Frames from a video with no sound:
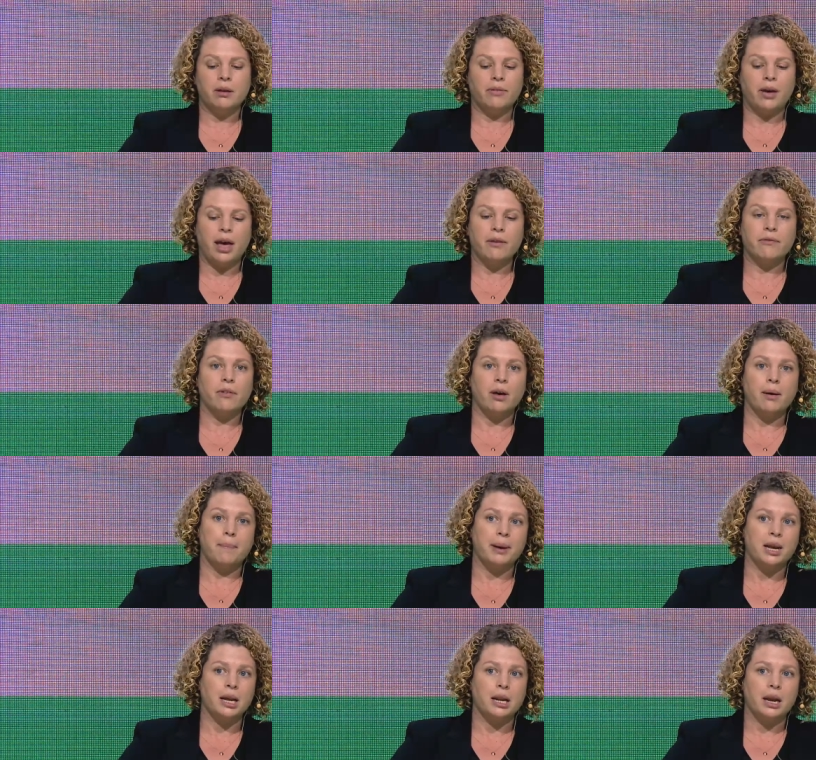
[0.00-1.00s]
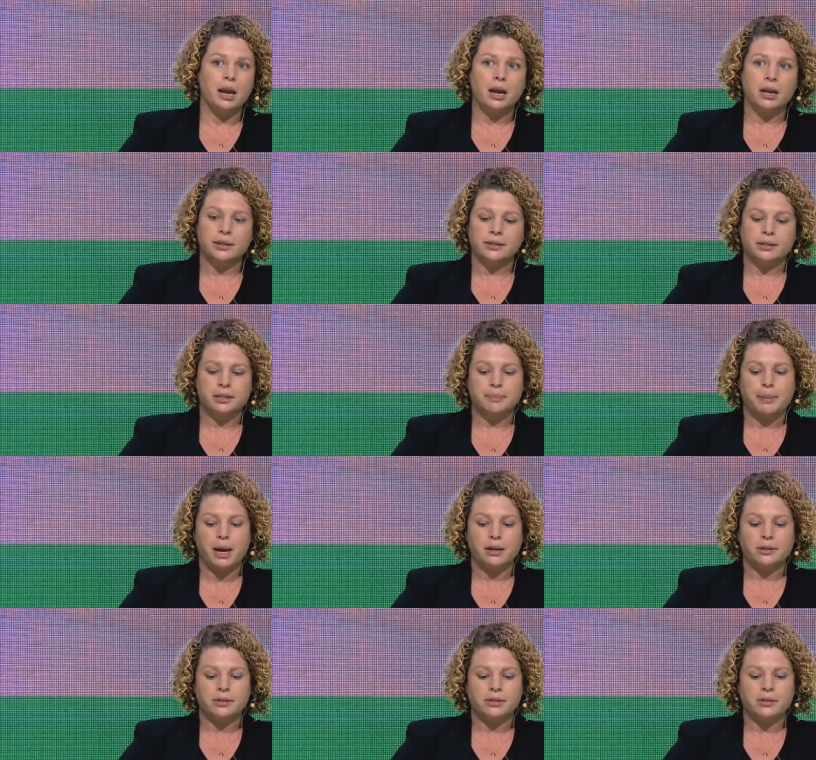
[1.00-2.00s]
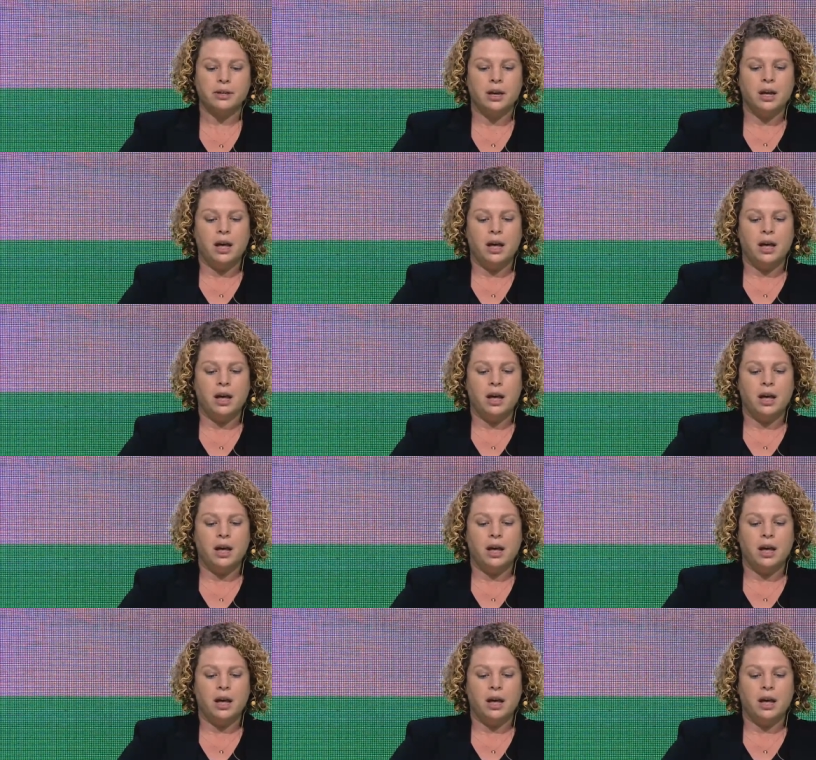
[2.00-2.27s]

have ever been into space,